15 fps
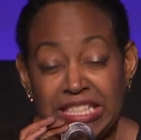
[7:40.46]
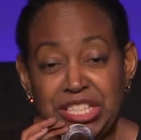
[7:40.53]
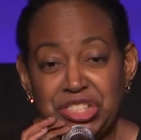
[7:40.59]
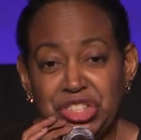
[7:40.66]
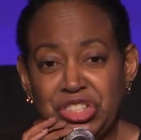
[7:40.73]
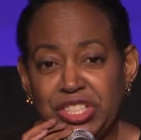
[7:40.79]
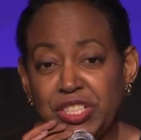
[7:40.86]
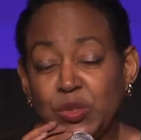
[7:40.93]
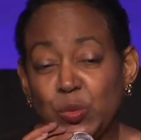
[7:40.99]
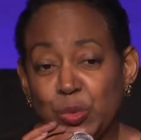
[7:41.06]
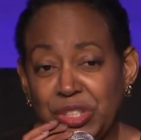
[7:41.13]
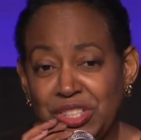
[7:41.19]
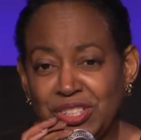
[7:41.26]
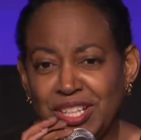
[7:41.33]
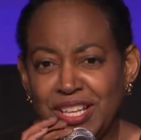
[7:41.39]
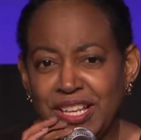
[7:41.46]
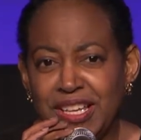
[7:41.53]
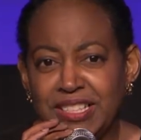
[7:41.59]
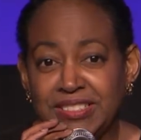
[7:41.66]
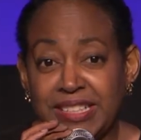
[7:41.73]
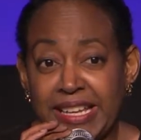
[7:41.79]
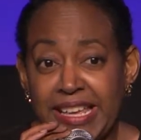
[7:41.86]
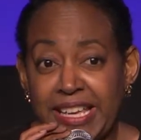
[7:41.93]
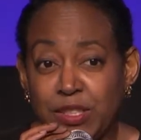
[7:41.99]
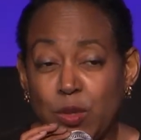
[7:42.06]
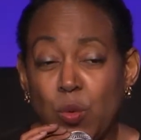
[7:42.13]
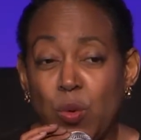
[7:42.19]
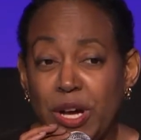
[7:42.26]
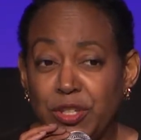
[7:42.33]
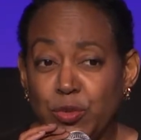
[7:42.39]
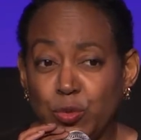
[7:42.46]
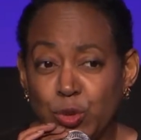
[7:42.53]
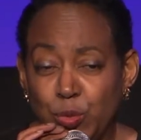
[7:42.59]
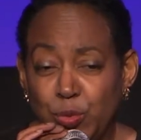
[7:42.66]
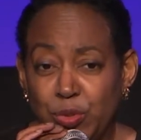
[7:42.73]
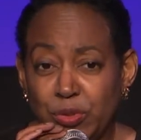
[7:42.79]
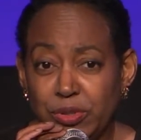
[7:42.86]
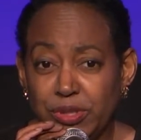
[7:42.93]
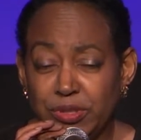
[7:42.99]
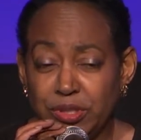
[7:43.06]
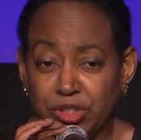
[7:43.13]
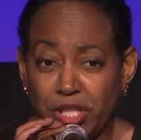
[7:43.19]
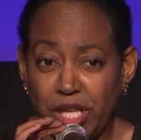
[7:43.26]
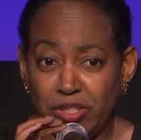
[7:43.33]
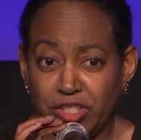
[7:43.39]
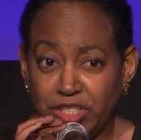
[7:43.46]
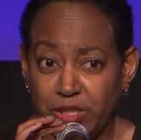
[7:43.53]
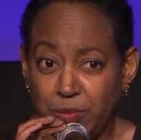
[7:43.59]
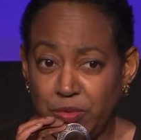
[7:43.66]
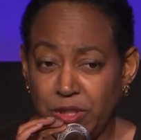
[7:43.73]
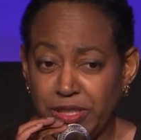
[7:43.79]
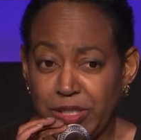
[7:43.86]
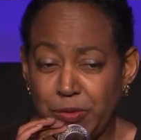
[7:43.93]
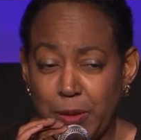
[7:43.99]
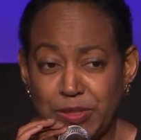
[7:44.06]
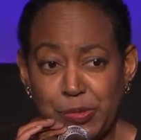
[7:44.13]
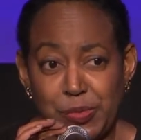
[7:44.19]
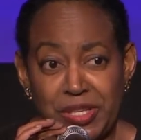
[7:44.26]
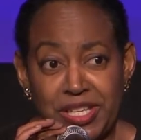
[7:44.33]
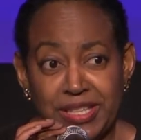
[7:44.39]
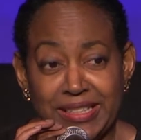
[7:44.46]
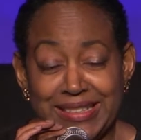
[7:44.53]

She didn't realize that I had quadrupled the chocolate chip cookie recipe,